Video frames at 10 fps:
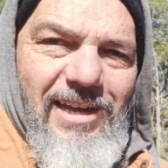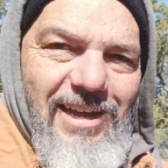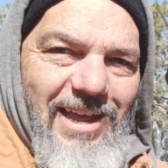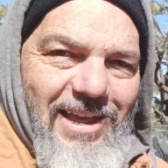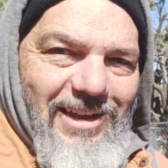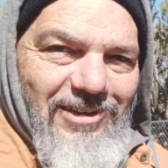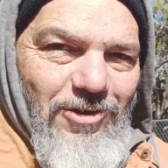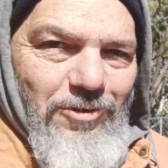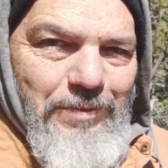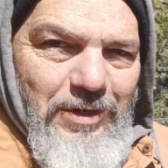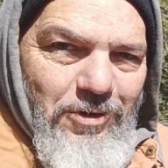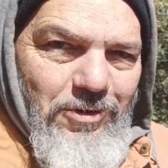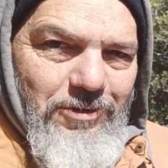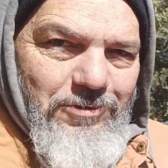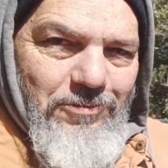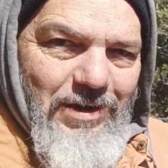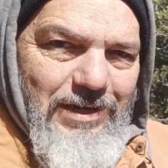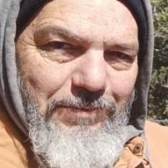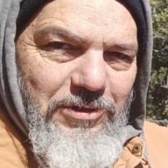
and lo and behold, right up the